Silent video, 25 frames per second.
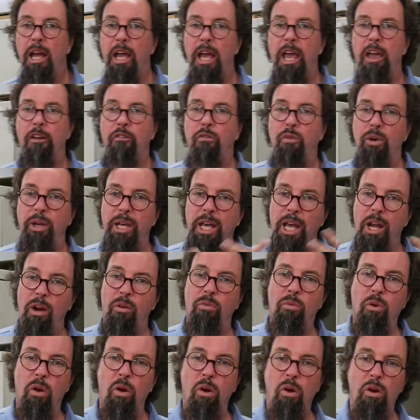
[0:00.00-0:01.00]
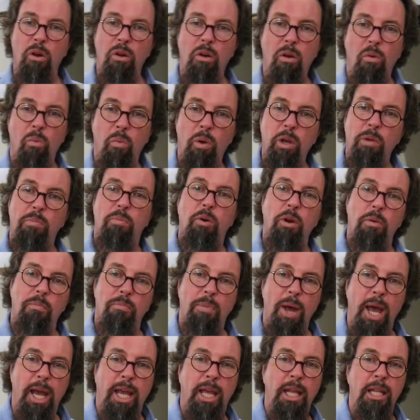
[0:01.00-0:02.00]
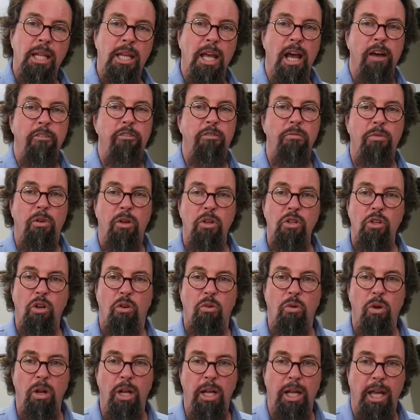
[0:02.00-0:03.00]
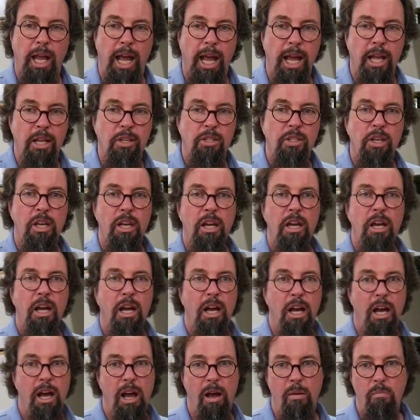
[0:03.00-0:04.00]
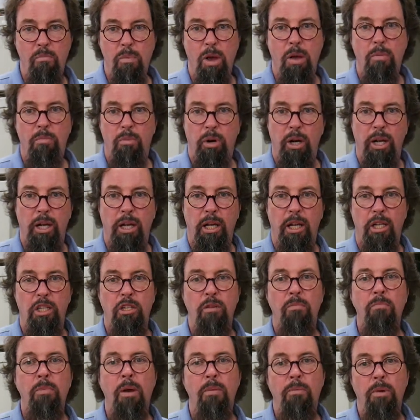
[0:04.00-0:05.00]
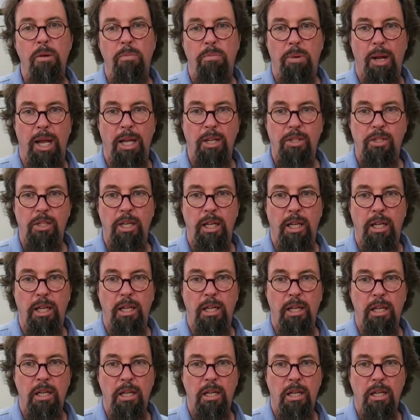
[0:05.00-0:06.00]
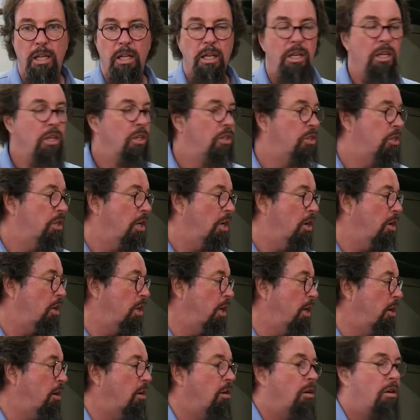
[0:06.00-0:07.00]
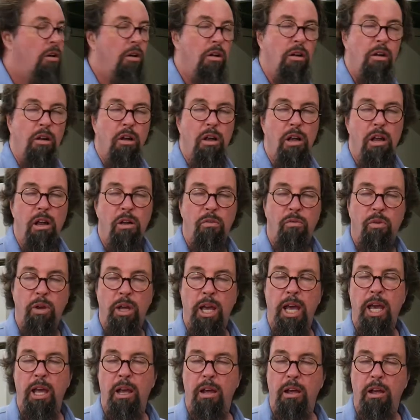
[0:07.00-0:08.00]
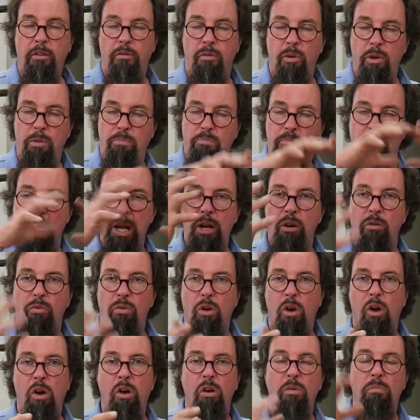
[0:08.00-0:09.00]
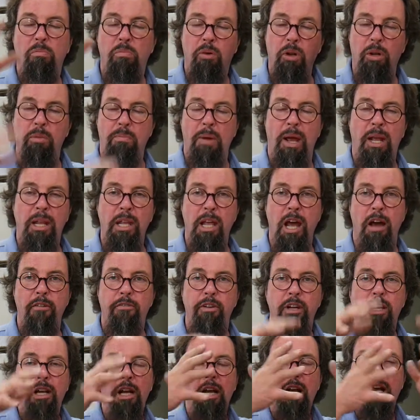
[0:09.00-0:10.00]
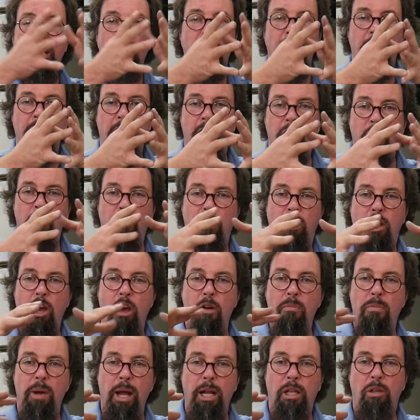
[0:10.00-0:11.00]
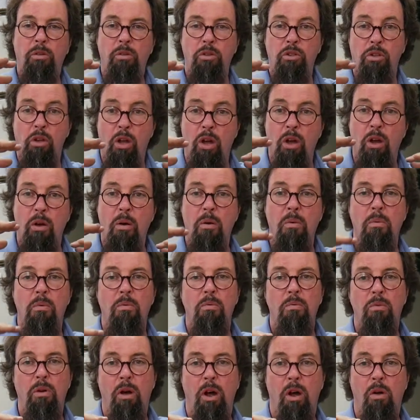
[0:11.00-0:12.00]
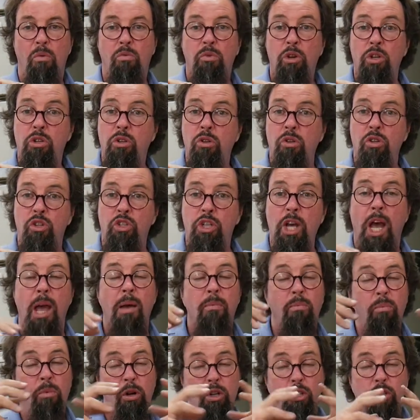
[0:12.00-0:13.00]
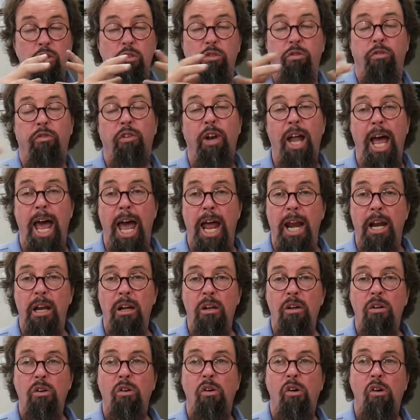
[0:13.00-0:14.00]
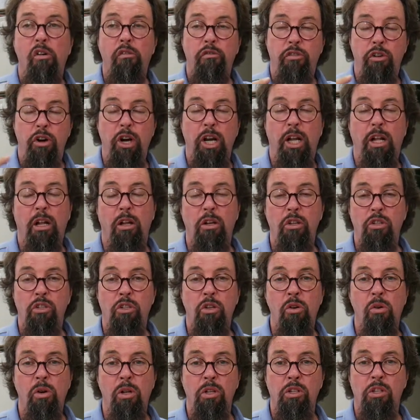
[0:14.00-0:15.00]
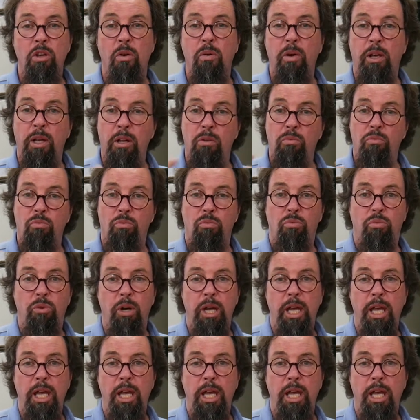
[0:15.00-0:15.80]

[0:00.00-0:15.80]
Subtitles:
If we get it wrong, we put it back in the oven because acrylic has a memory. It's a memory plastic. So that if we bend it wrong, put it back in the oven, it'll go back to its original shape, which is flat or very close to it, so we can